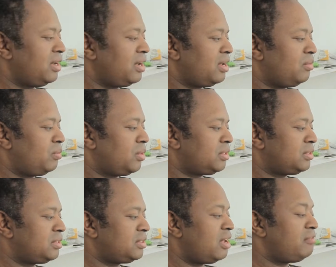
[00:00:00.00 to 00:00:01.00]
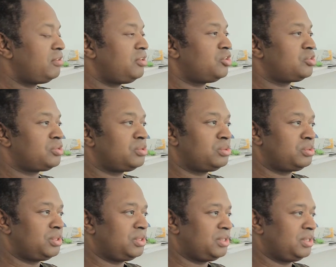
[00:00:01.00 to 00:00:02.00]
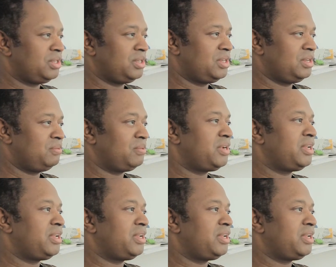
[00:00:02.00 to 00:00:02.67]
I was 7 years old when I